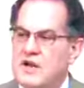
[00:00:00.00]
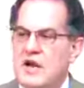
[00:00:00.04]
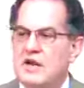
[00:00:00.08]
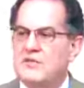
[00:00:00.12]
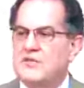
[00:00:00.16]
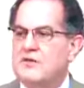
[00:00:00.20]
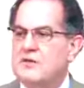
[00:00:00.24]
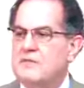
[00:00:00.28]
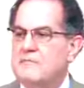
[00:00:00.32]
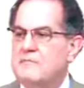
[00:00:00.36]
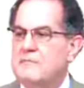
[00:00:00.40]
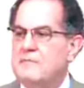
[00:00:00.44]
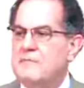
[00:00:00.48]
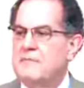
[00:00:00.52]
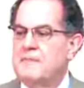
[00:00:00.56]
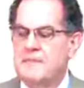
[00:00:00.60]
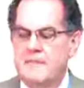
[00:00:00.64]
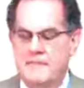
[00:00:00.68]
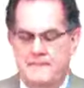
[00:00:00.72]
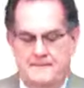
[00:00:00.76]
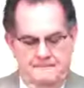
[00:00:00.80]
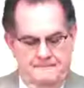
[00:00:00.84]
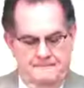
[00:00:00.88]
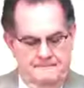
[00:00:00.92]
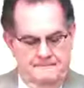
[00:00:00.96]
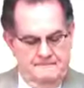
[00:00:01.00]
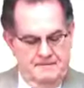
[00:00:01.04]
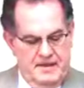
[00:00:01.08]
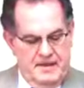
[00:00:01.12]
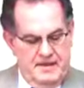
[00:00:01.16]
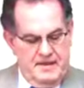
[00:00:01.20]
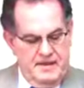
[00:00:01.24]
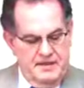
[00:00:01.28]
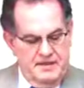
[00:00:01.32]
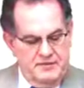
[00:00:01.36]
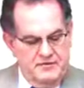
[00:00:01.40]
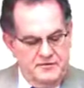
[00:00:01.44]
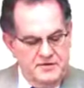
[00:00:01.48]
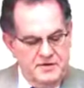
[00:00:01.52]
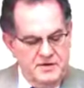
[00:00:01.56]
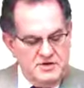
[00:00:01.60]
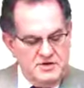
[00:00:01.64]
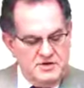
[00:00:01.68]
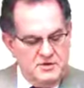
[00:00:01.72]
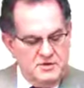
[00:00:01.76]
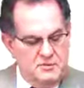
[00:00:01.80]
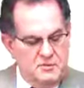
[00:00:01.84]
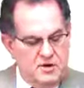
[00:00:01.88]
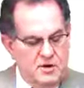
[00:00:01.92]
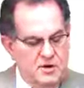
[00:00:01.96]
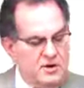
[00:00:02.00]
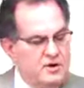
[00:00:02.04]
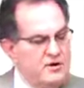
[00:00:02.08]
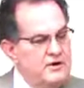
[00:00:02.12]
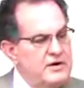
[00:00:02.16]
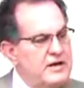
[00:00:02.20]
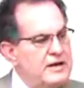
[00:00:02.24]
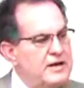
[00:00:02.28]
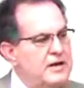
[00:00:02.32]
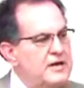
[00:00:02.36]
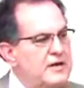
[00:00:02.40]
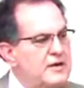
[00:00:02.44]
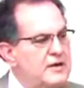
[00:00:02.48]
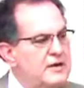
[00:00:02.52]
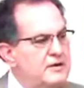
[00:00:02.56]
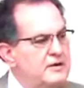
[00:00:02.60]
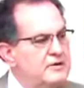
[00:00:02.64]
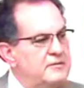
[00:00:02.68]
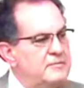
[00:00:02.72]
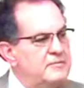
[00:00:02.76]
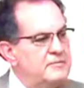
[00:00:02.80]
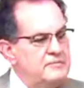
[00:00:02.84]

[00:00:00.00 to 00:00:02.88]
nothing. He either finished the work or he didn't.